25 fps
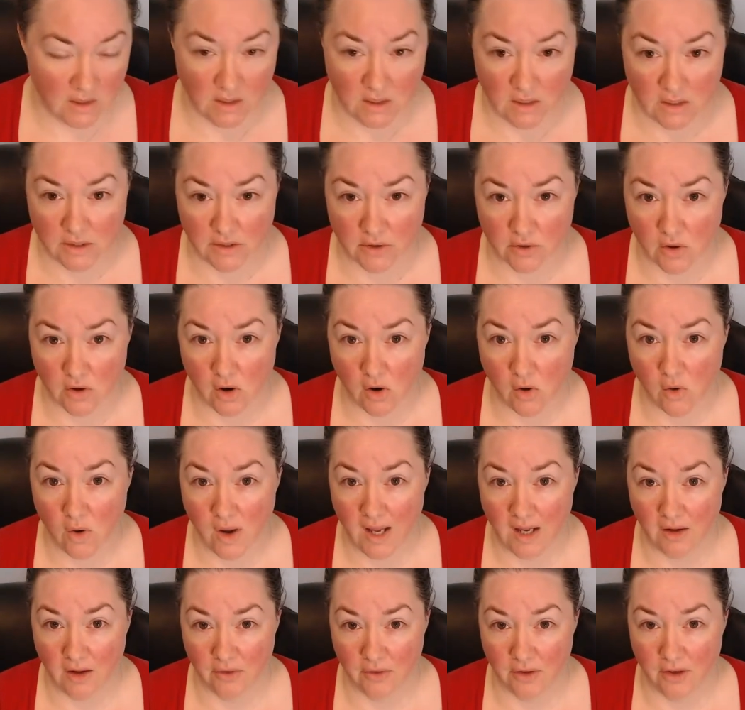Your oh
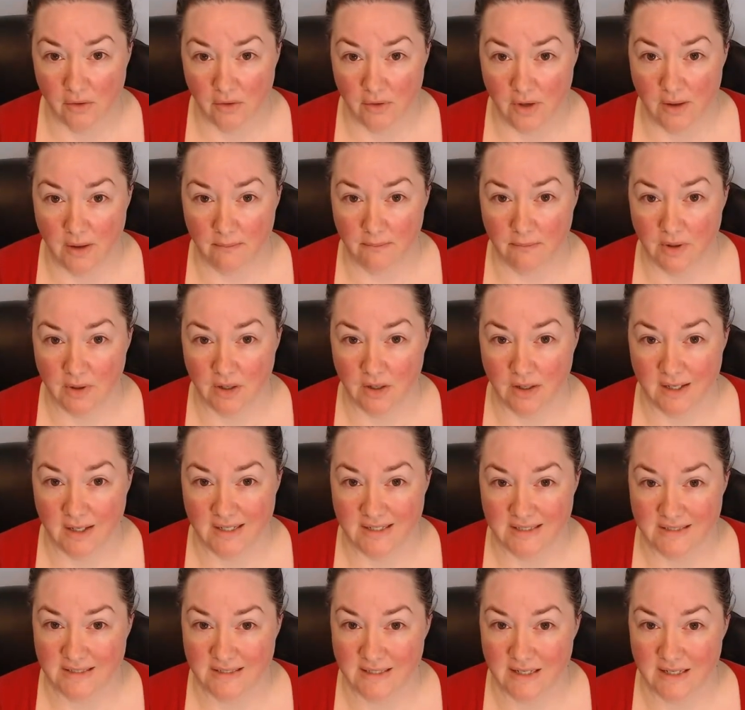hell no number
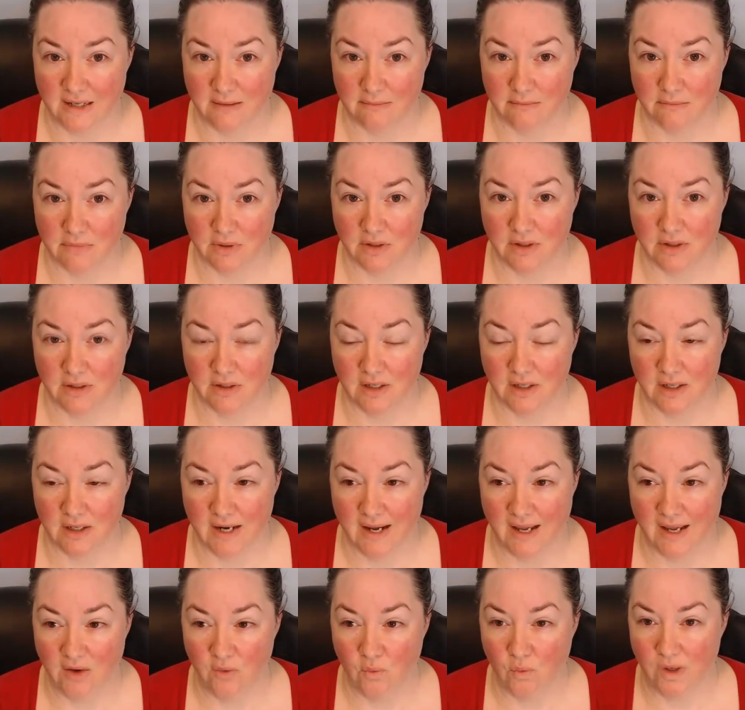is the number
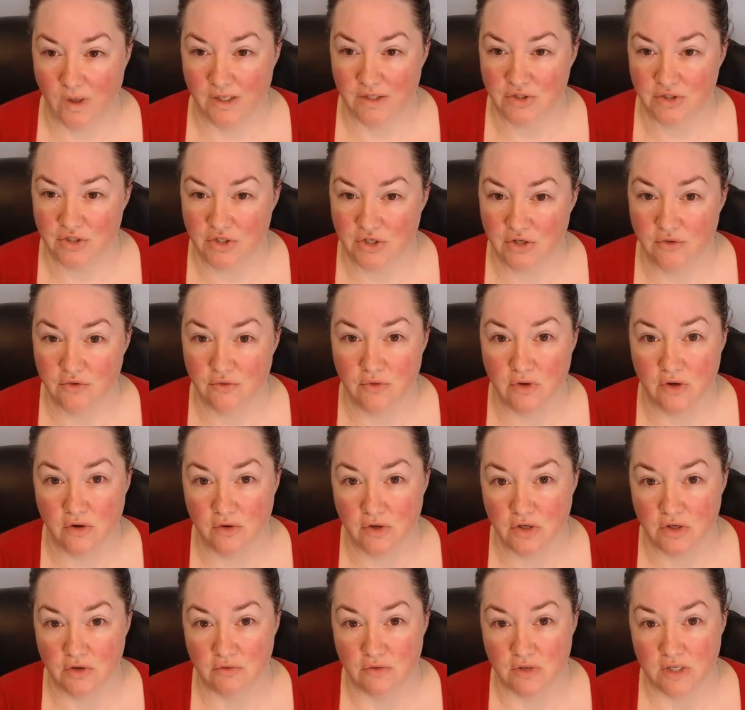at which you know
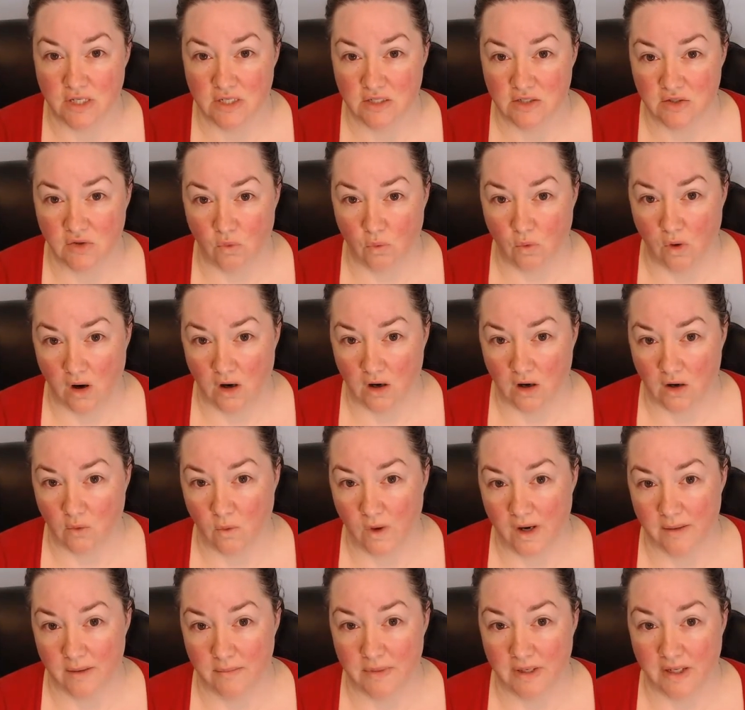you need to walk
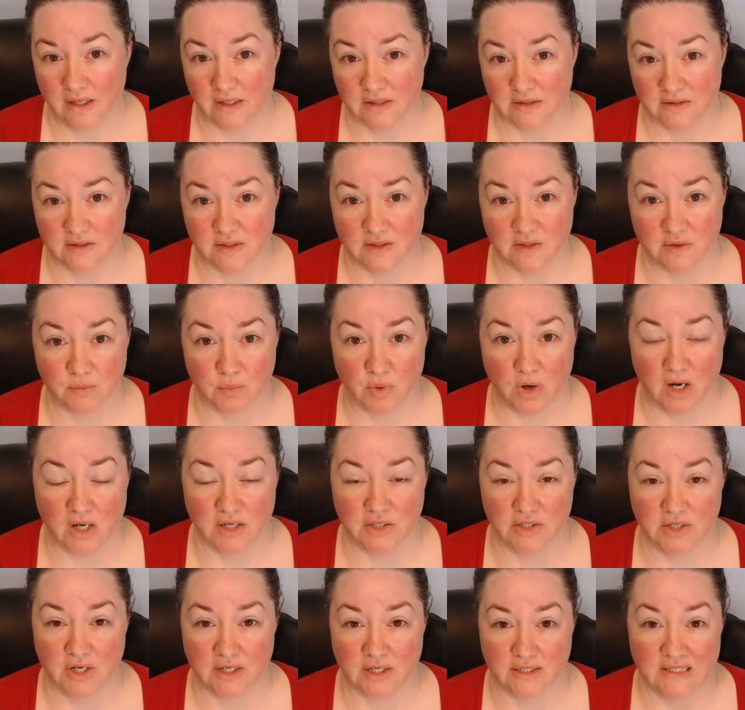away because this
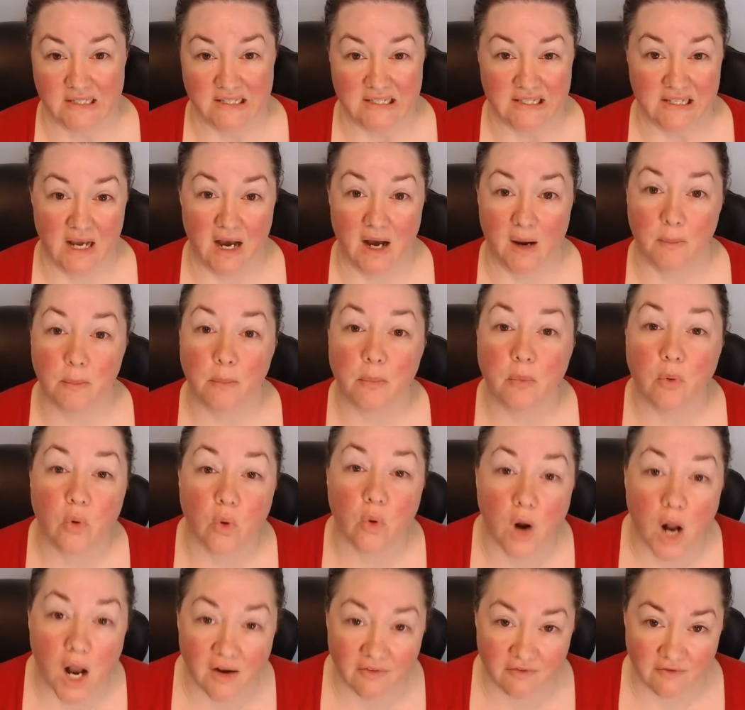project is not
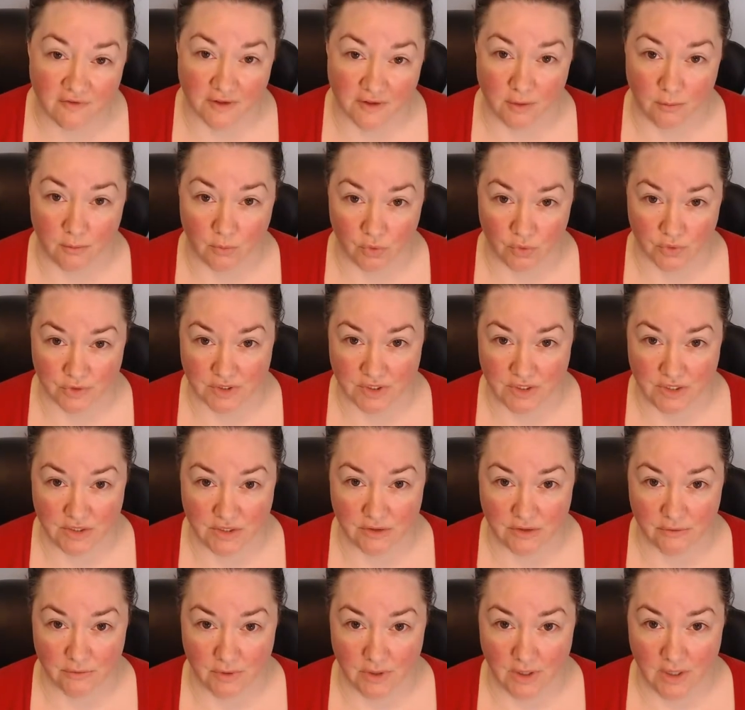profitable to
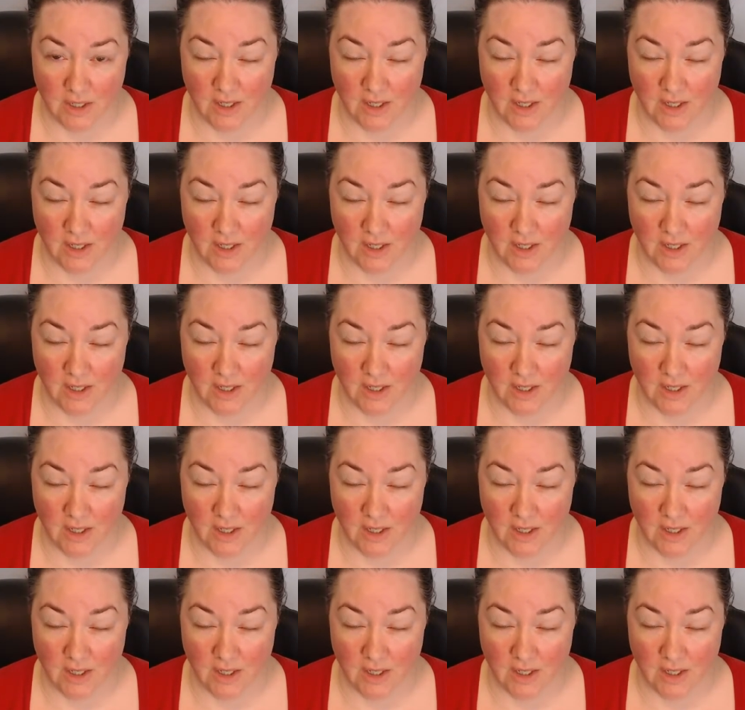you.